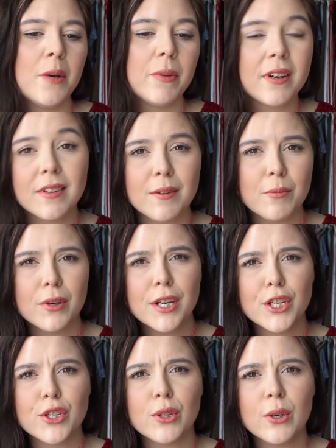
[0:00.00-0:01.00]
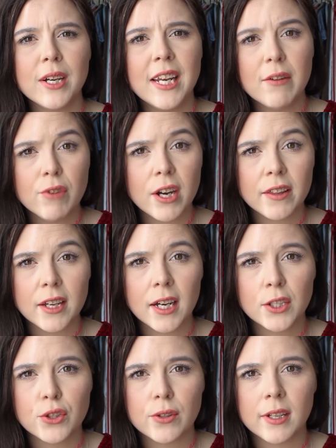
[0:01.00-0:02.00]
because I'm pretty sure in every other
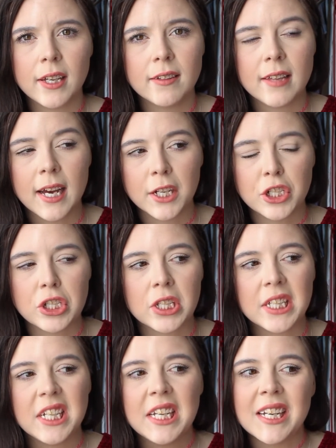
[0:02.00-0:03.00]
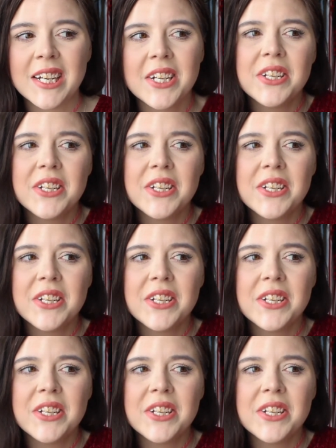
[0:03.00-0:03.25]
country it's actually